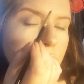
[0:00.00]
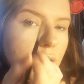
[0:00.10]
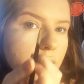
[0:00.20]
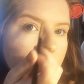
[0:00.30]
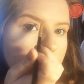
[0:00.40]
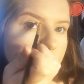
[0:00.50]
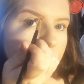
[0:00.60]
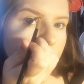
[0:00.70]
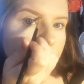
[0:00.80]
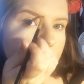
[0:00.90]
And you can
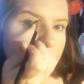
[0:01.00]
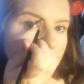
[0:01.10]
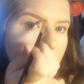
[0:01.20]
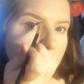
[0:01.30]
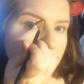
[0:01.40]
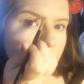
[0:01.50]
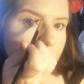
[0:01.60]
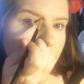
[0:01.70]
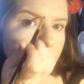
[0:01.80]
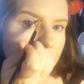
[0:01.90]
properly see how
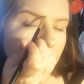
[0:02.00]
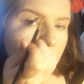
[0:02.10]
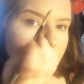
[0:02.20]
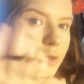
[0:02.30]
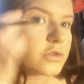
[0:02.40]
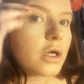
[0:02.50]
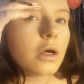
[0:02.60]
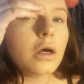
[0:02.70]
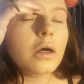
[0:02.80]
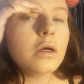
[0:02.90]
defined her eyebrows
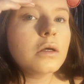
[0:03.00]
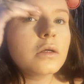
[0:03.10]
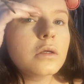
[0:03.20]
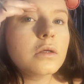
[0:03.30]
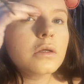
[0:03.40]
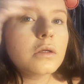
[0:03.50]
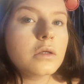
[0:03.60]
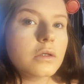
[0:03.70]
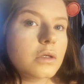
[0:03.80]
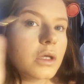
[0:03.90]
are
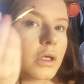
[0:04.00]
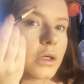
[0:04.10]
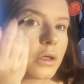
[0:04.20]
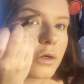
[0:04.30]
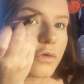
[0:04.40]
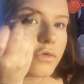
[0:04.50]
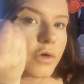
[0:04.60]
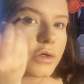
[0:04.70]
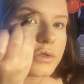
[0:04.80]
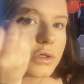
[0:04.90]
in her
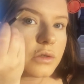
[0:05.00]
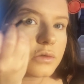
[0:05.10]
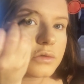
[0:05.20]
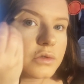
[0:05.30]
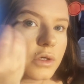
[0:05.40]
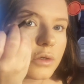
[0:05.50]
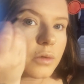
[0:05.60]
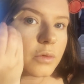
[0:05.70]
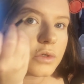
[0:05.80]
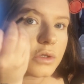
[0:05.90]
photo, so I
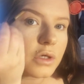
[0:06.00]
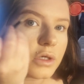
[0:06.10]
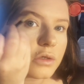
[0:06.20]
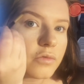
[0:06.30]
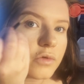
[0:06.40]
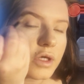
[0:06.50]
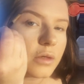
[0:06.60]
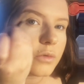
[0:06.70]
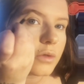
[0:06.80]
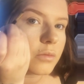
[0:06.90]
want to kind of
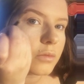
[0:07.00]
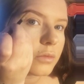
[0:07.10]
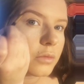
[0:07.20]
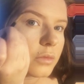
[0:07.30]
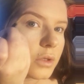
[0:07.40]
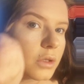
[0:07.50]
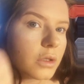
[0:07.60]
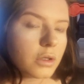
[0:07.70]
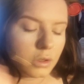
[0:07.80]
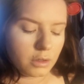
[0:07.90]
keep them
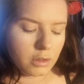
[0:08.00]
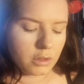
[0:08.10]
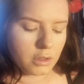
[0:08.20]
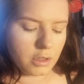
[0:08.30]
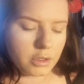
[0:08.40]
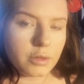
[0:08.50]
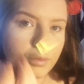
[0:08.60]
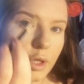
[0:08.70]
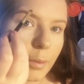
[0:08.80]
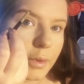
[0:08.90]
kind of
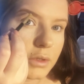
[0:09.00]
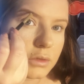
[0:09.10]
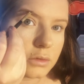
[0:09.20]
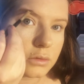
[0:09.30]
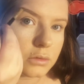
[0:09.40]
popping.